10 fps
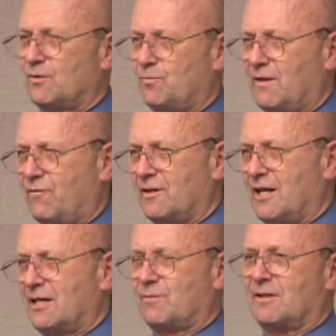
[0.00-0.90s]
Bigfoot and
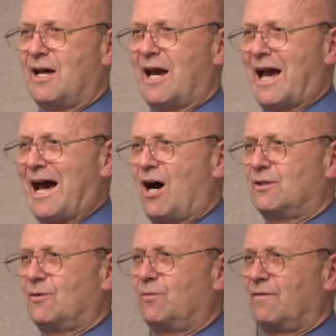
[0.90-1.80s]
Azmuth, how
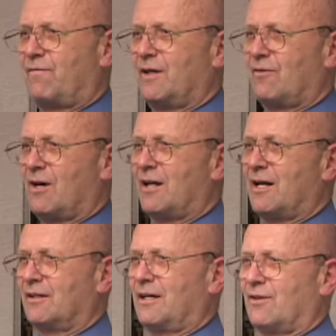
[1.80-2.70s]
did we figure out
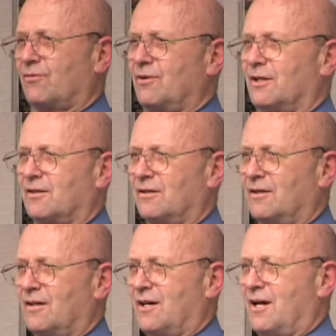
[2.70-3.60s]
how to get through it?
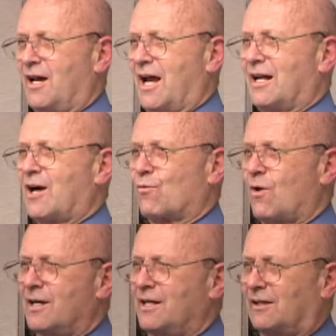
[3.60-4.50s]
And
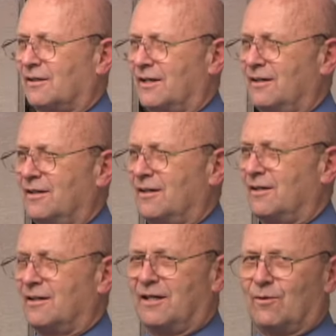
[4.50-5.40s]
ironically,
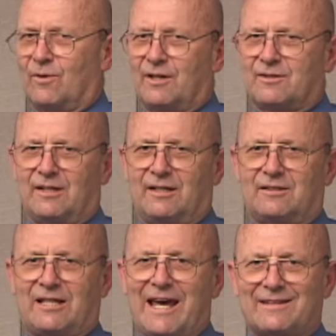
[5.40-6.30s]
it was the
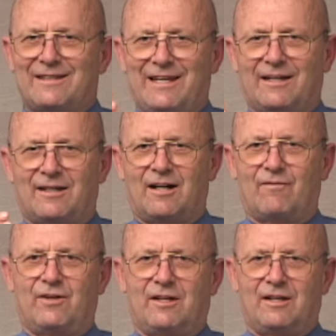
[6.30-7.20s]
technique
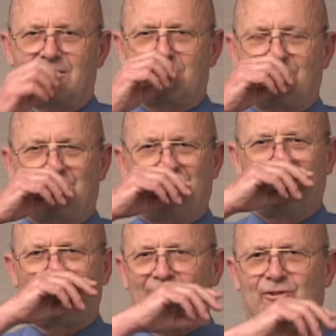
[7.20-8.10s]
of the Institute
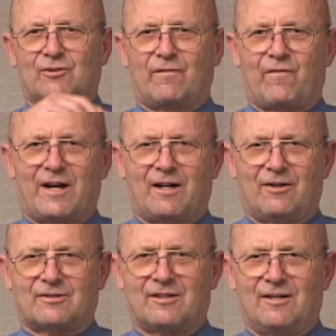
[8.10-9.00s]
of Cultural
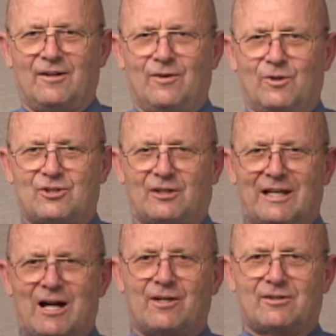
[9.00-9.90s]
Affairs which
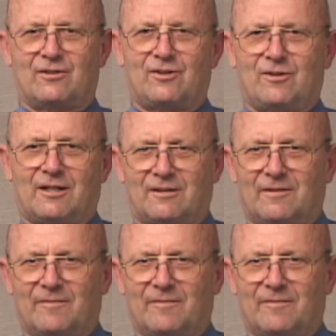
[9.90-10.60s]
allowed us to do it.